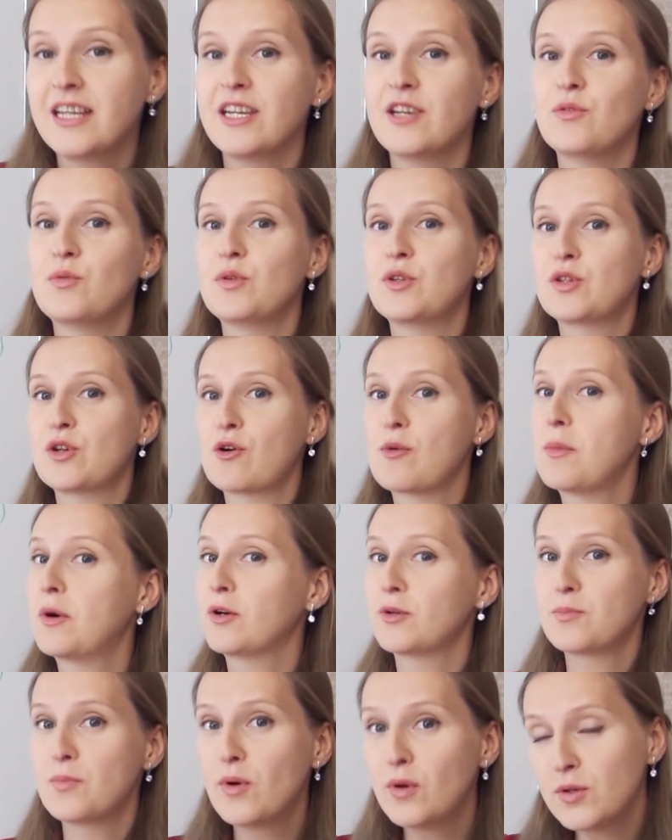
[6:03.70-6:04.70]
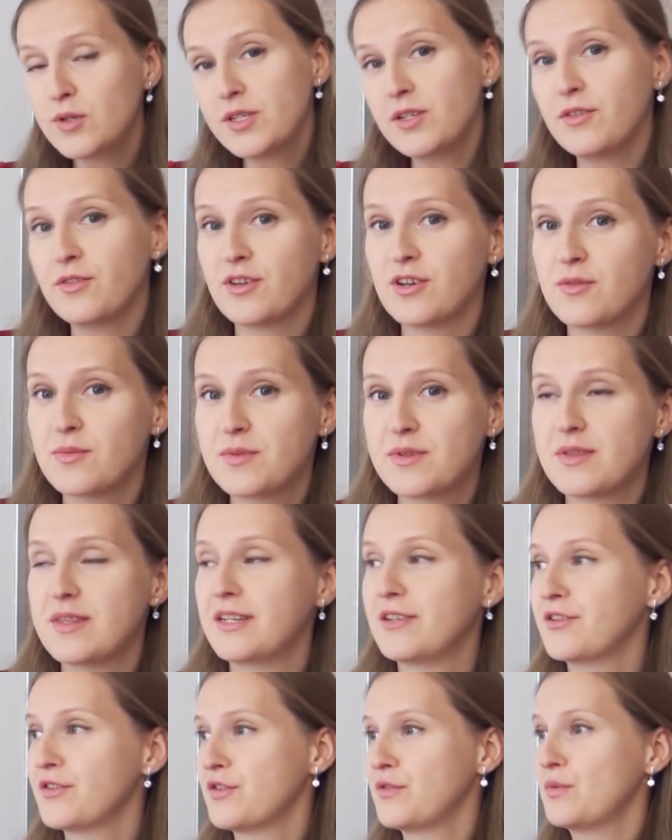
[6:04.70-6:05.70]
if we talk about modal verbs,
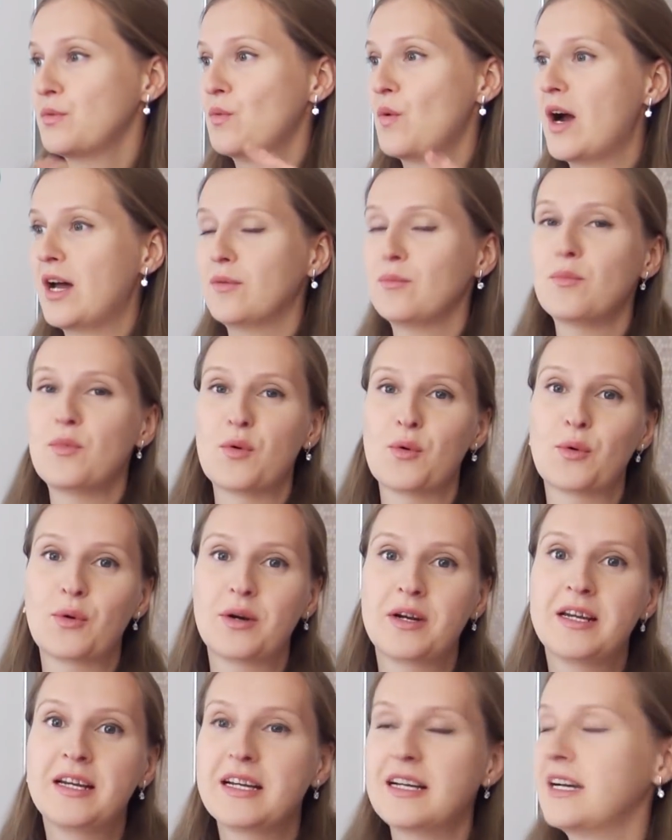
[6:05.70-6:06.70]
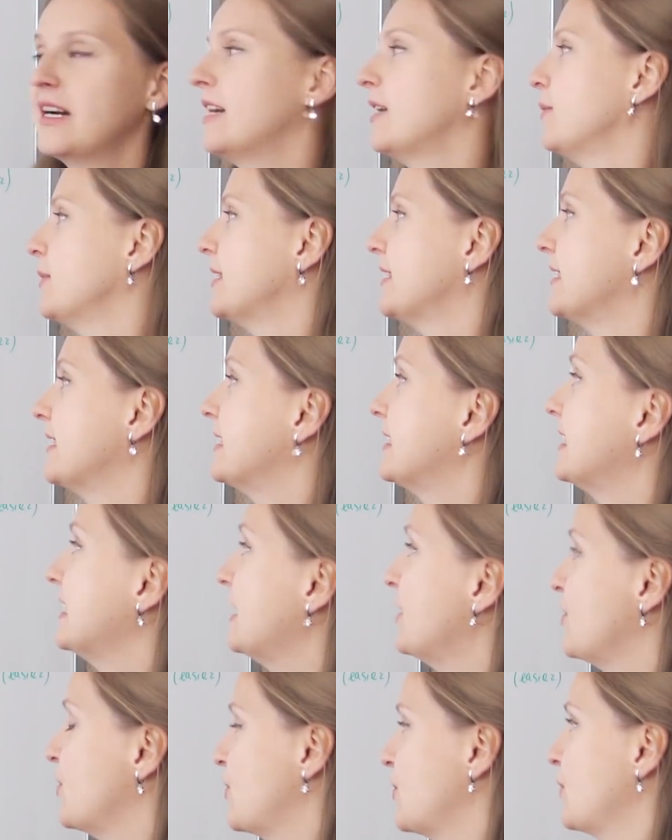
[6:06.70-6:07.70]
there's one more common
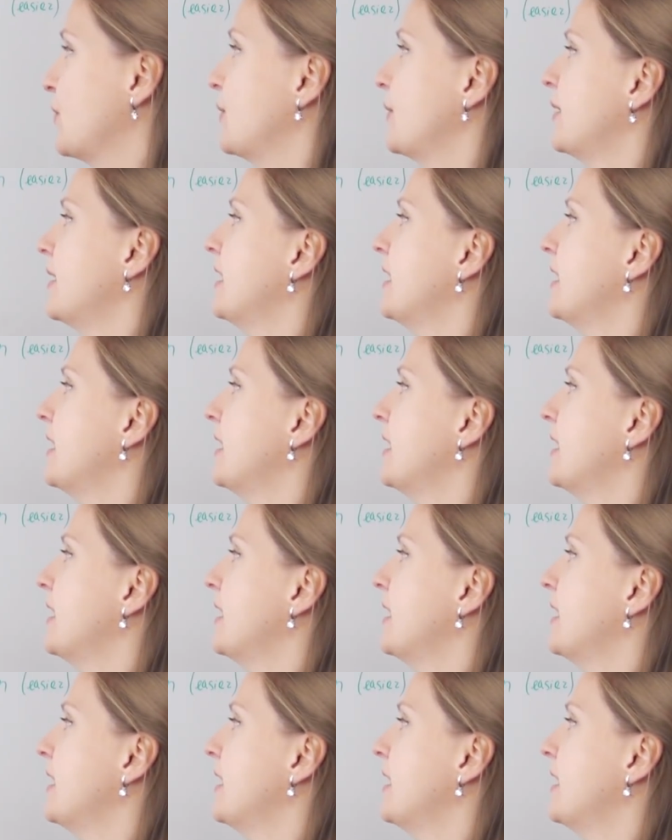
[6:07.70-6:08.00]
issue.